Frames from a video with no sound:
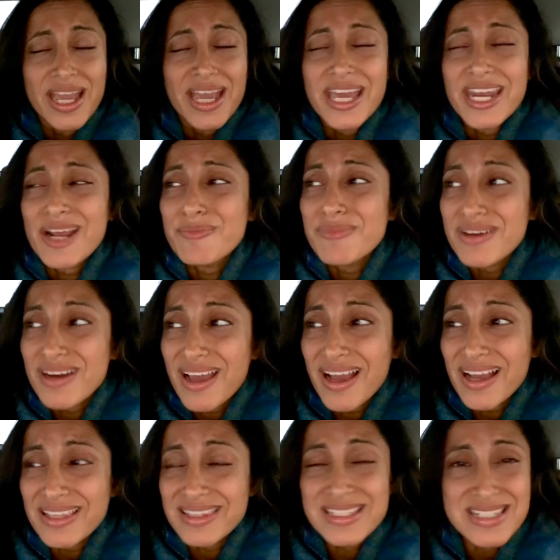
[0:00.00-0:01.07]
And
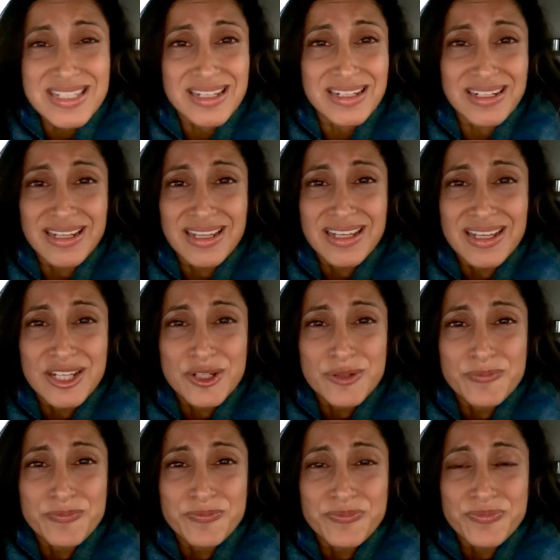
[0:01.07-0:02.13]
listen,
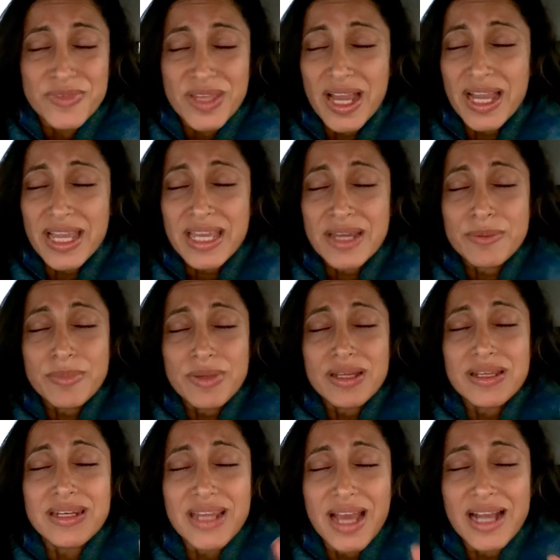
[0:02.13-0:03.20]
I am
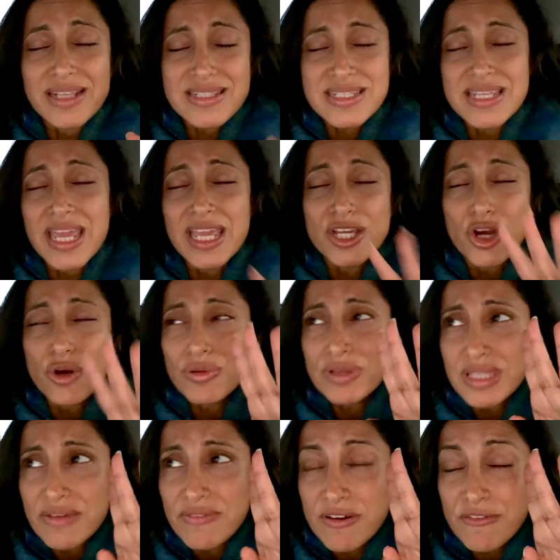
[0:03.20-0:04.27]
not saying go
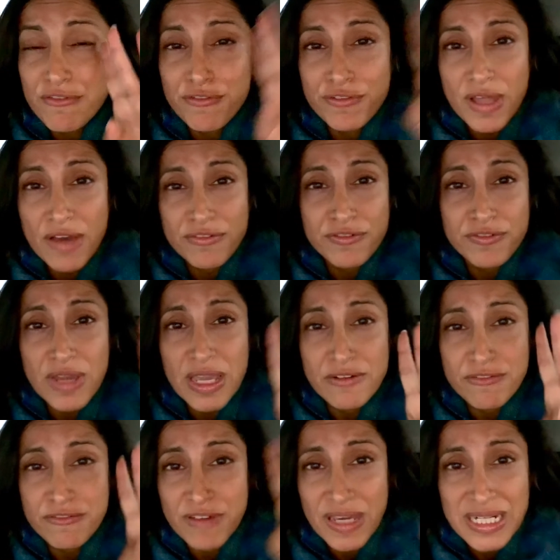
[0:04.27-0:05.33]
live in fluff and
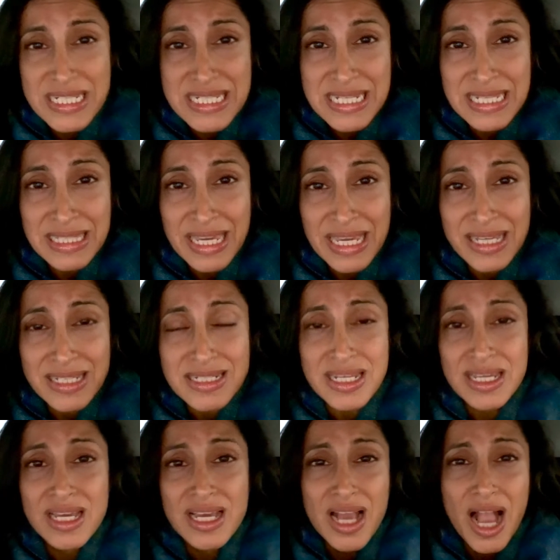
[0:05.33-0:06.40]
fantasy land.
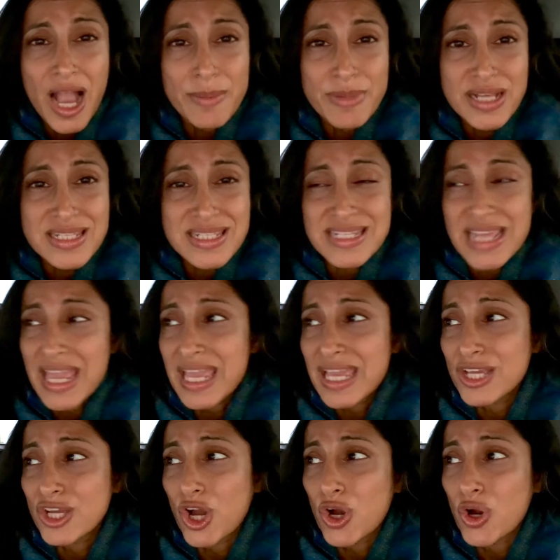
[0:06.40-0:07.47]
I'm not saying
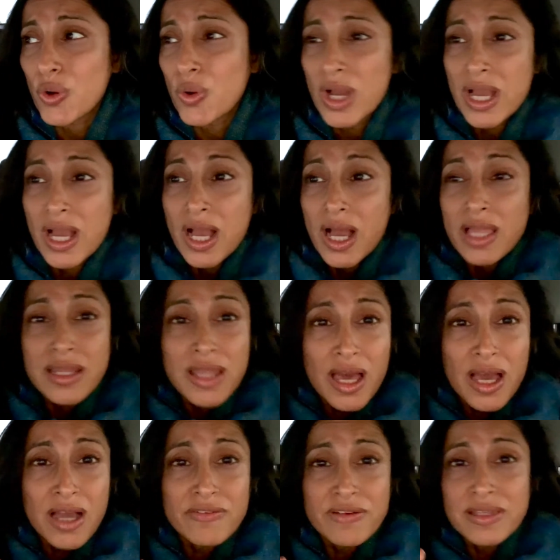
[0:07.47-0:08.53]
go
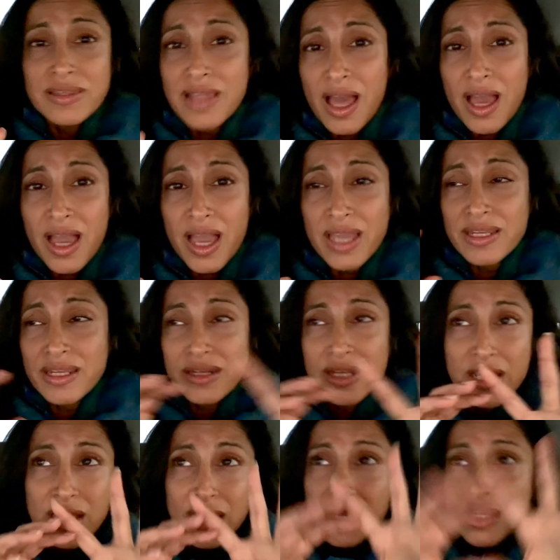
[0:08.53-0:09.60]
love and light and
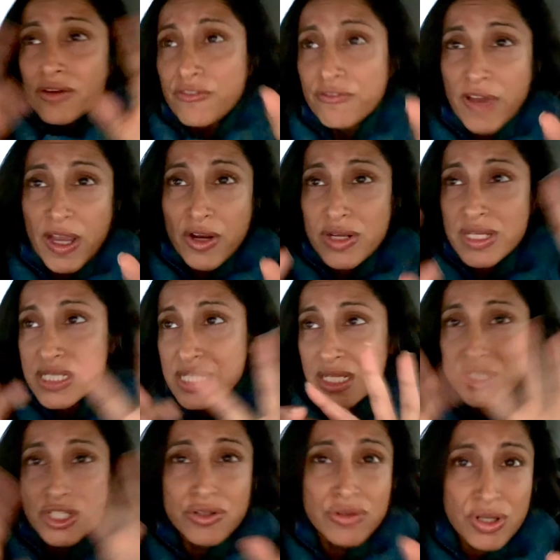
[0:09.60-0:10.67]
fairies
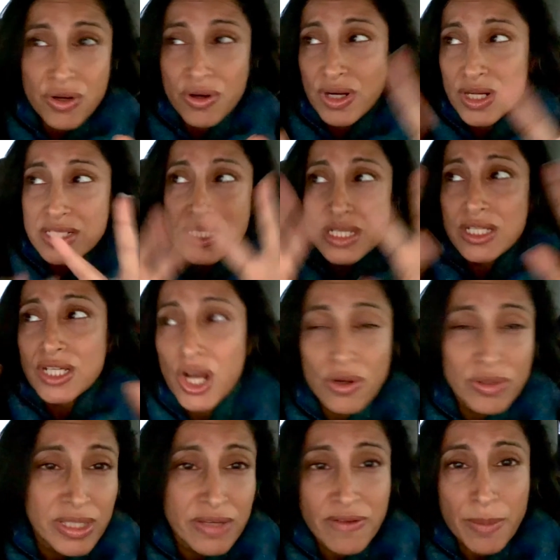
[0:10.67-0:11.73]
and unicorns and go
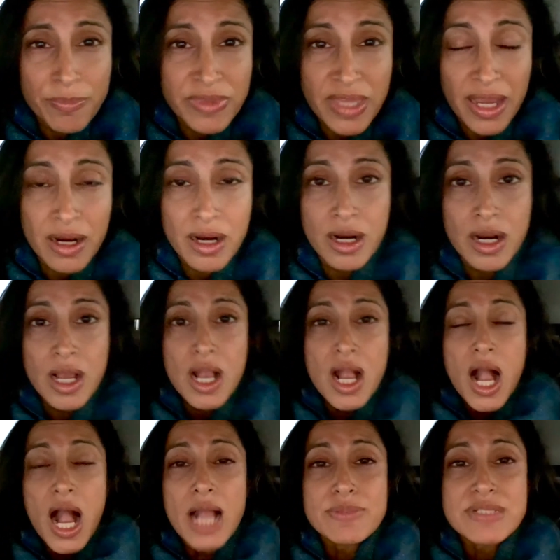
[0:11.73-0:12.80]
live up there.
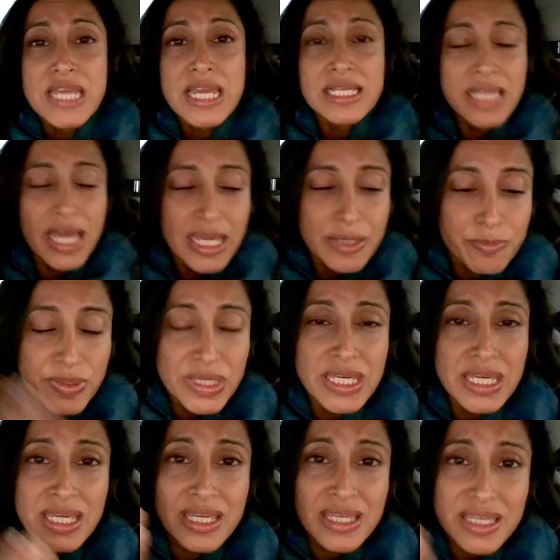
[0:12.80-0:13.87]
I'm saying like
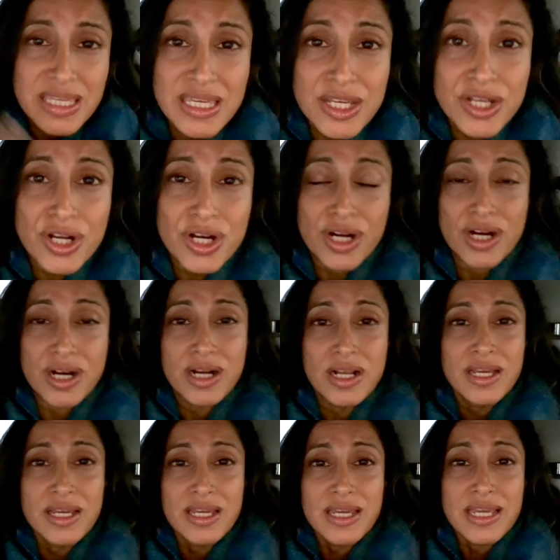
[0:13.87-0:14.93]
be here
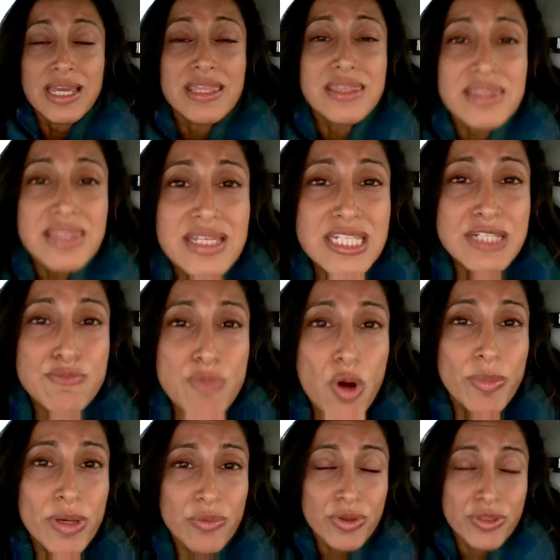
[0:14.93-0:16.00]
in this
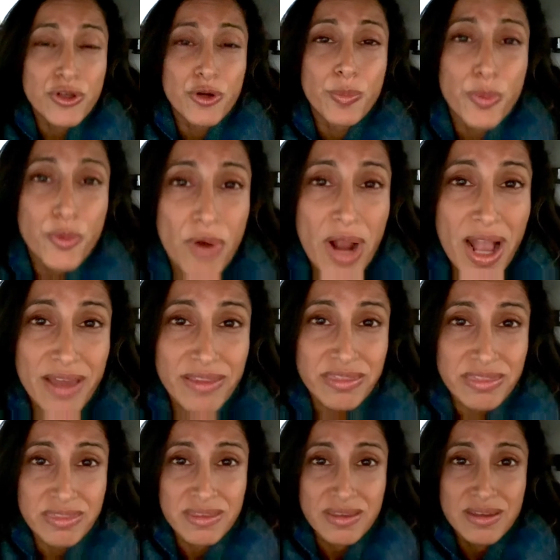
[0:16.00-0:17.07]
moment with your
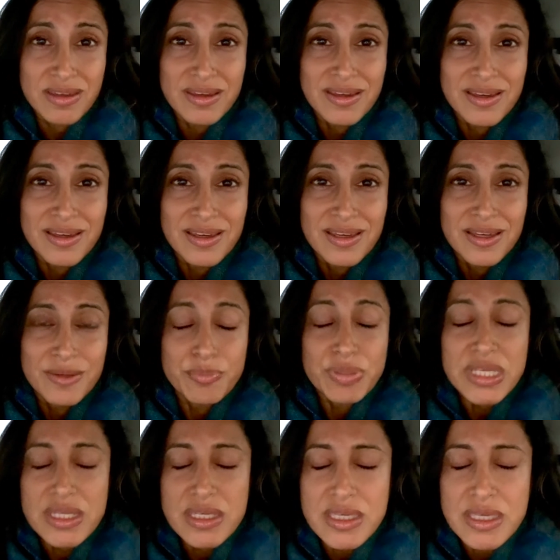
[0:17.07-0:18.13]
breath.
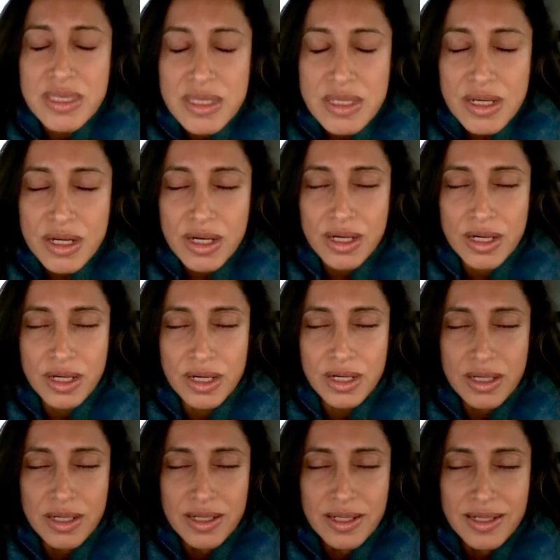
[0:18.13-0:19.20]
Be here.
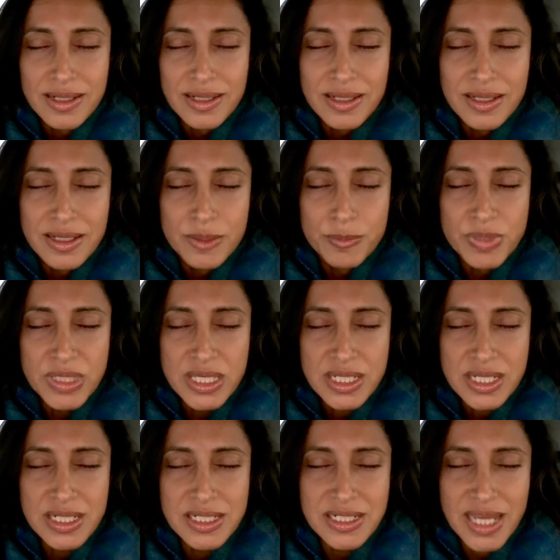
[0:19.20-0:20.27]
Be
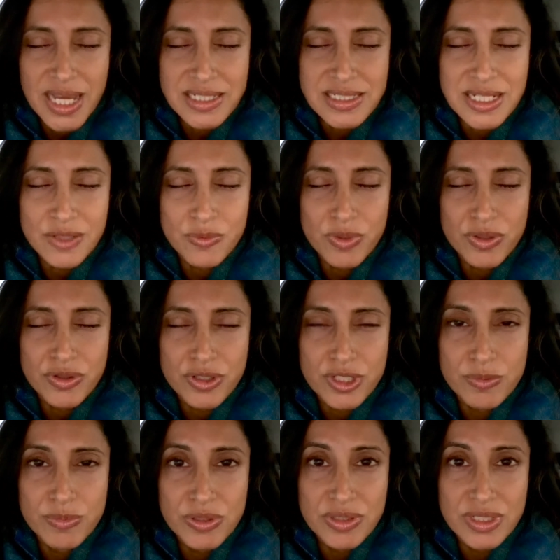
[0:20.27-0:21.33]
connected with your
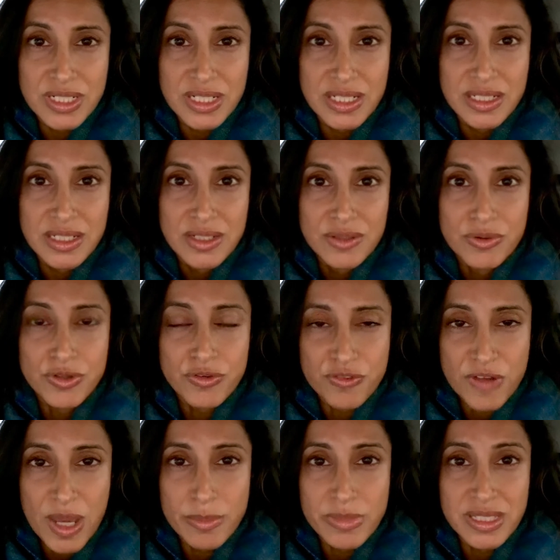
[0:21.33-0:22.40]
community, with your
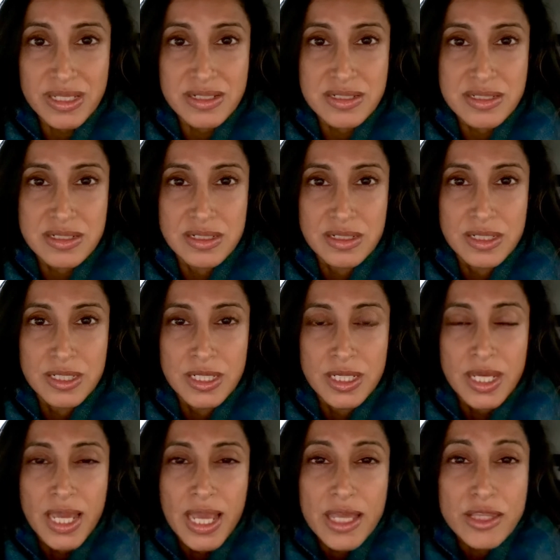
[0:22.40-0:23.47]
families.
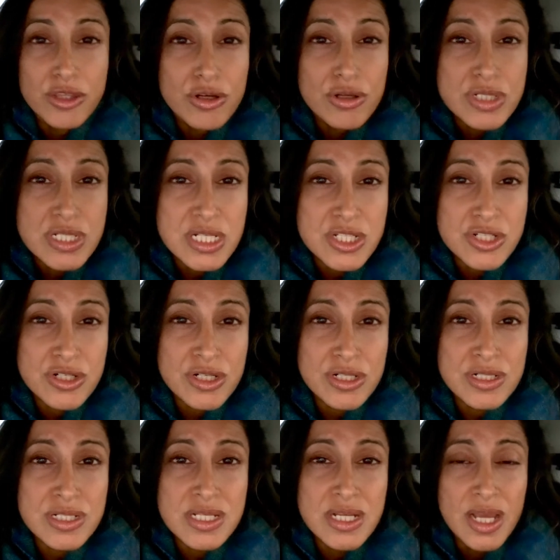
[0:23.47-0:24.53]
And those
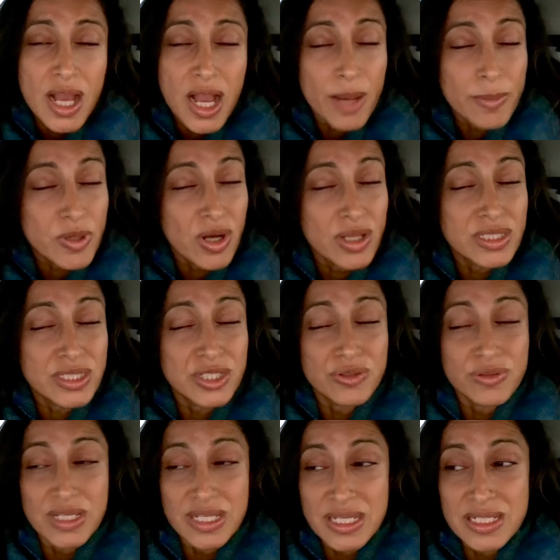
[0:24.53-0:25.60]
sisters, I'm calling you
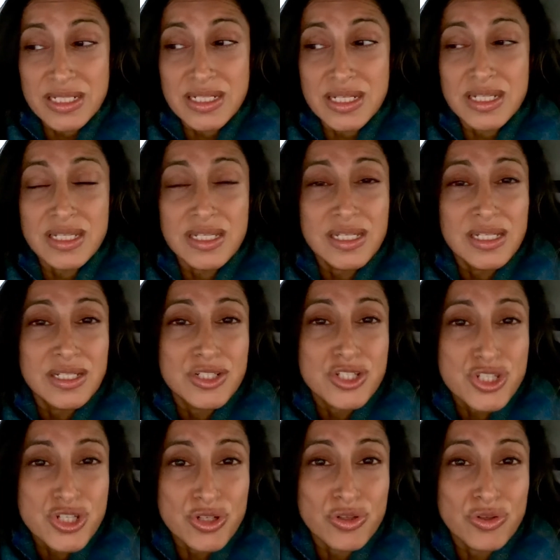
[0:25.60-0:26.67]
in
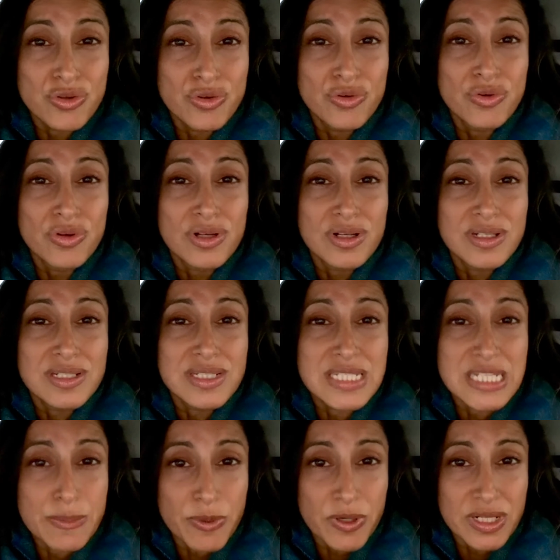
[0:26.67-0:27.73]
to
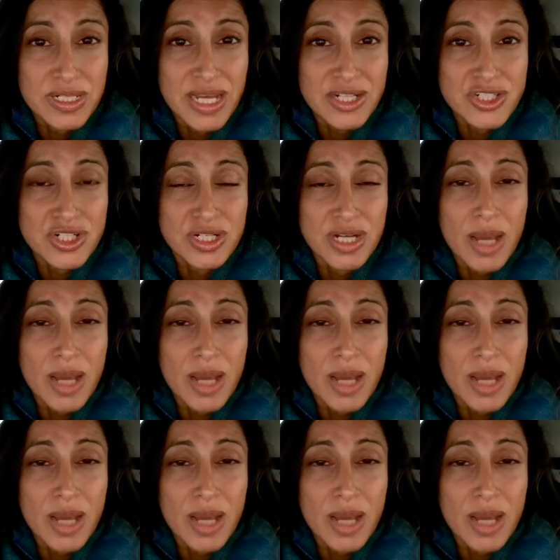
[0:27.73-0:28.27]
deeper connection.